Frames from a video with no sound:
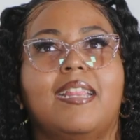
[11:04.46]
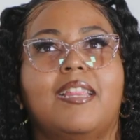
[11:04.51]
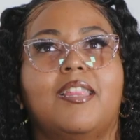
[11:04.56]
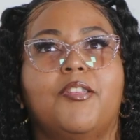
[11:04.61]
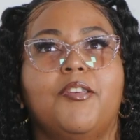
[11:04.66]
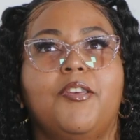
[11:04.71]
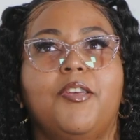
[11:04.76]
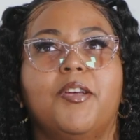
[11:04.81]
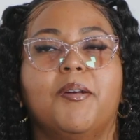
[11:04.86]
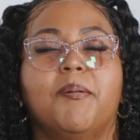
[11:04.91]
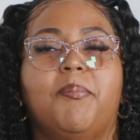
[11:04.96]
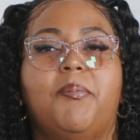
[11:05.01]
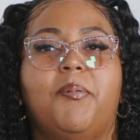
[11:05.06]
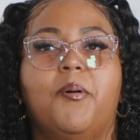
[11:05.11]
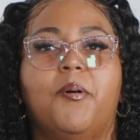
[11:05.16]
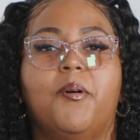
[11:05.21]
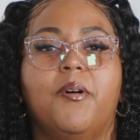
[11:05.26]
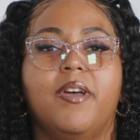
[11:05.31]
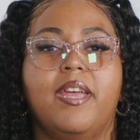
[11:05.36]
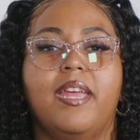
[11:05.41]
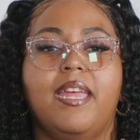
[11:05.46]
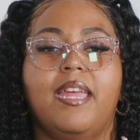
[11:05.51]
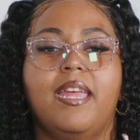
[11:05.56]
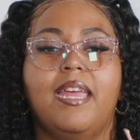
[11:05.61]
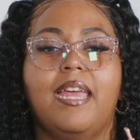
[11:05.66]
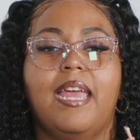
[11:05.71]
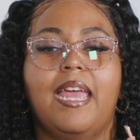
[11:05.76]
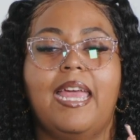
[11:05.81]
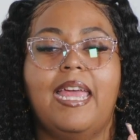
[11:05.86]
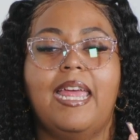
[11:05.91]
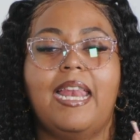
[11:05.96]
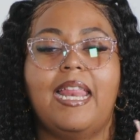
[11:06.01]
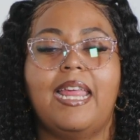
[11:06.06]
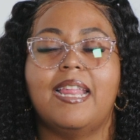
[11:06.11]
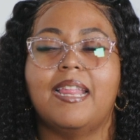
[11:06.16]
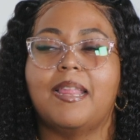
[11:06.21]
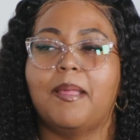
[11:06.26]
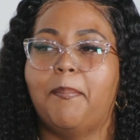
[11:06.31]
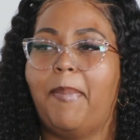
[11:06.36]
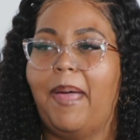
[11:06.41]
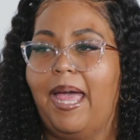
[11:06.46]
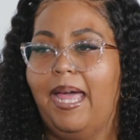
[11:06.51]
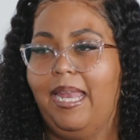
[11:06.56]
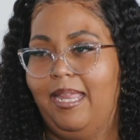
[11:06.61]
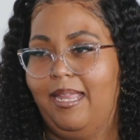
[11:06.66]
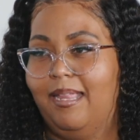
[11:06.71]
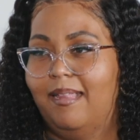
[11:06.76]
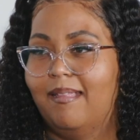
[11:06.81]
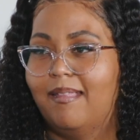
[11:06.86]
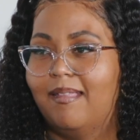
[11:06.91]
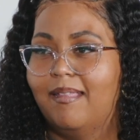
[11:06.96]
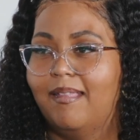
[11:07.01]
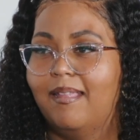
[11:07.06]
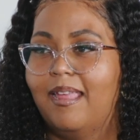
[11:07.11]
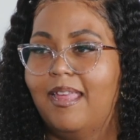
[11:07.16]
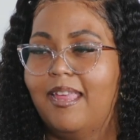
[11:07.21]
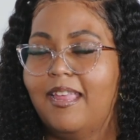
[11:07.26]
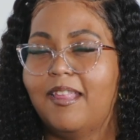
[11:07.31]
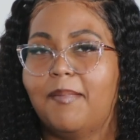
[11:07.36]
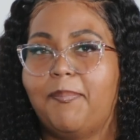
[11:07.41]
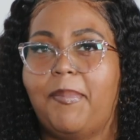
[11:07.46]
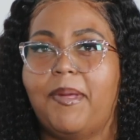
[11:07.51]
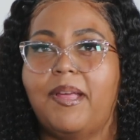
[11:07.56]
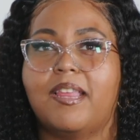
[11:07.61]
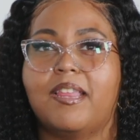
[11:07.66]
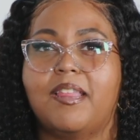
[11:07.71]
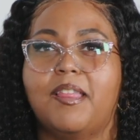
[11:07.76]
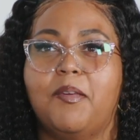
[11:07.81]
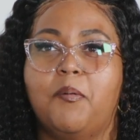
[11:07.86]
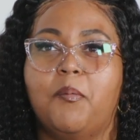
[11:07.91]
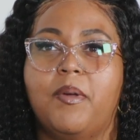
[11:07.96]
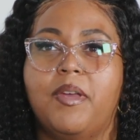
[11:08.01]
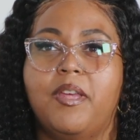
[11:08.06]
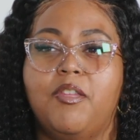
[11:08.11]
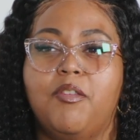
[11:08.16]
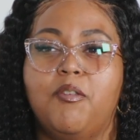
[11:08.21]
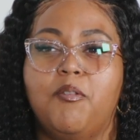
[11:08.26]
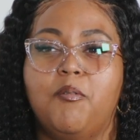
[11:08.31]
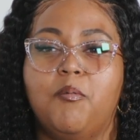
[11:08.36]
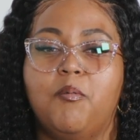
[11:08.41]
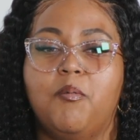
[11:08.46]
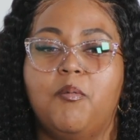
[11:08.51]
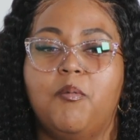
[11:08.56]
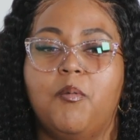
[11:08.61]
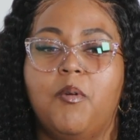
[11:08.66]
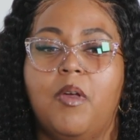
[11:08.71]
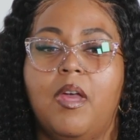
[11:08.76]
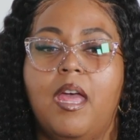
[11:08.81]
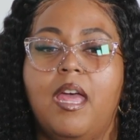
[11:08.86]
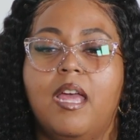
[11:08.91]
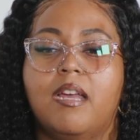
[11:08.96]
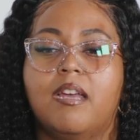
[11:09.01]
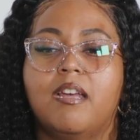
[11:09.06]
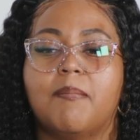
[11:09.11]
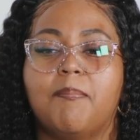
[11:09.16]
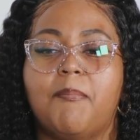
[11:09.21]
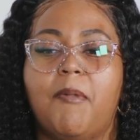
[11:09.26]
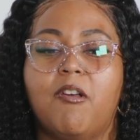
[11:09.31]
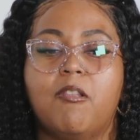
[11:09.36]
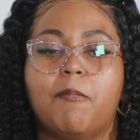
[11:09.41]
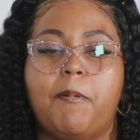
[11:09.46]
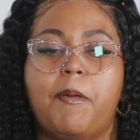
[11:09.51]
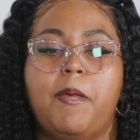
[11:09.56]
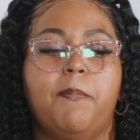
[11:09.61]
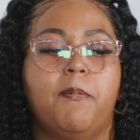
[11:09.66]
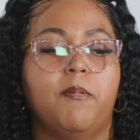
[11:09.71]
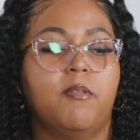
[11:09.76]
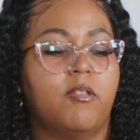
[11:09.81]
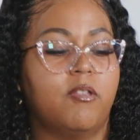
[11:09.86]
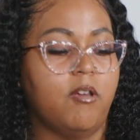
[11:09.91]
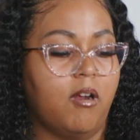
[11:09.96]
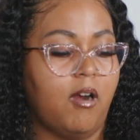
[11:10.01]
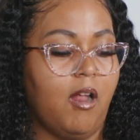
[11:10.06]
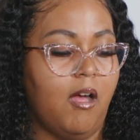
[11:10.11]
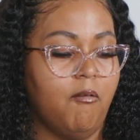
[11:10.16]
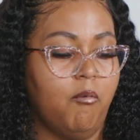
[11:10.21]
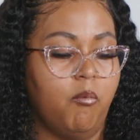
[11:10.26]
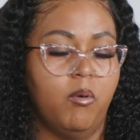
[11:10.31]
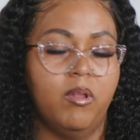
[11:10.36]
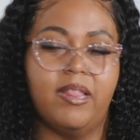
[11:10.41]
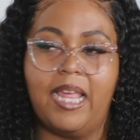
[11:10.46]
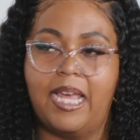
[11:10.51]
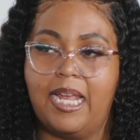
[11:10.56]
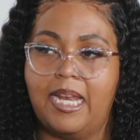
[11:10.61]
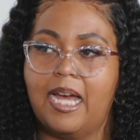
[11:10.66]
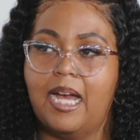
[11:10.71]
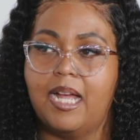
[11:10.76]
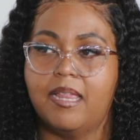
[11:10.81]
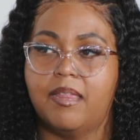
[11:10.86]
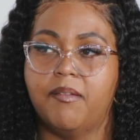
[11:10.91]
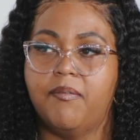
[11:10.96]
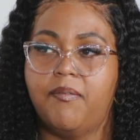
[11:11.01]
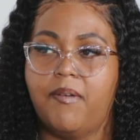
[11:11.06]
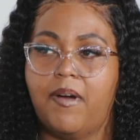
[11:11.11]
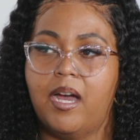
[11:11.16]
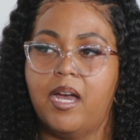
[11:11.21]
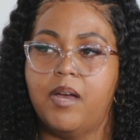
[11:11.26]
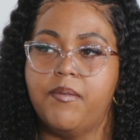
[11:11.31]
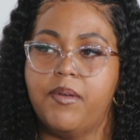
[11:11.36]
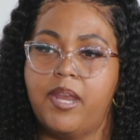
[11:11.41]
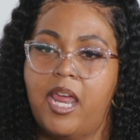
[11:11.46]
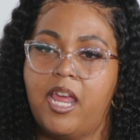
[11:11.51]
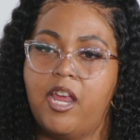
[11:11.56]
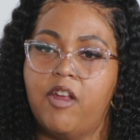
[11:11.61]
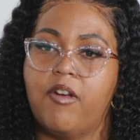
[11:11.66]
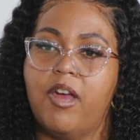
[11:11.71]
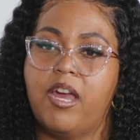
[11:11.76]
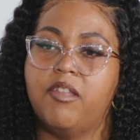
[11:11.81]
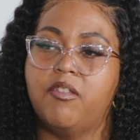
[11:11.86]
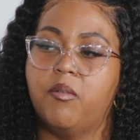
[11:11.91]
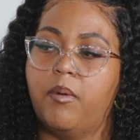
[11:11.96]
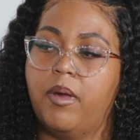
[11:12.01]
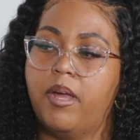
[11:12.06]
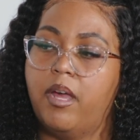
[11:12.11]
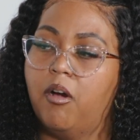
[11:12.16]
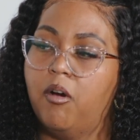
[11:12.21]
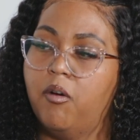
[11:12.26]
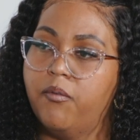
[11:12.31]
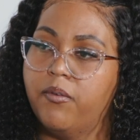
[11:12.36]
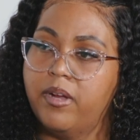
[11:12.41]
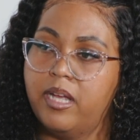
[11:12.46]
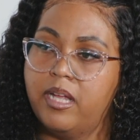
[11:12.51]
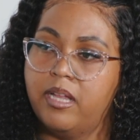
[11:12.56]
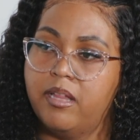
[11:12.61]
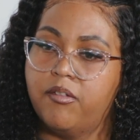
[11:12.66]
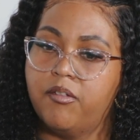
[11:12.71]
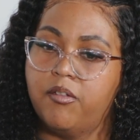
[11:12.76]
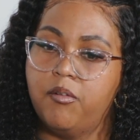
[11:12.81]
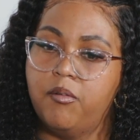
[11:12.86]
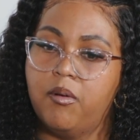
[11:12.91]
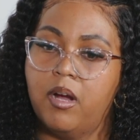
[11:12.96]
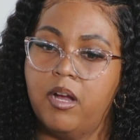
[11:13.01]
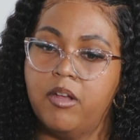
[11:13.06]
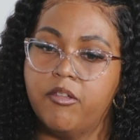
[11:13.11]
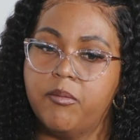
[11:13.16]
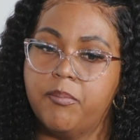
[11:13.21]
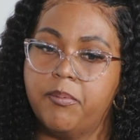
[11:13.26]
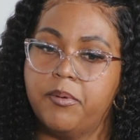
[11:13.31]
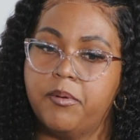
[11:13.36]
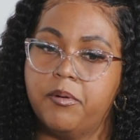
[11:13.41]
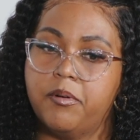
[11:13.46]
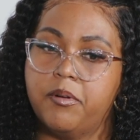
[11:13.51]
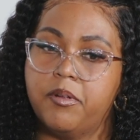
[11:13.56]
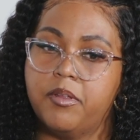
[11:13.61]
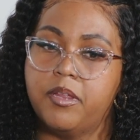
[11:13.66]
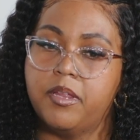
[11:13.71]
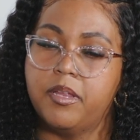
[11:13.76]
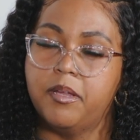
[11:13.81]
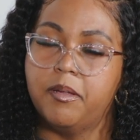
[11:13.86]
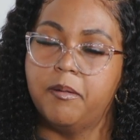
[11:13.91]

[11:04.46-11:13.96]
to your point, it is a balance, especially when you, because most people start off with a 9-to-5 and they graduate over into entrepreneurship.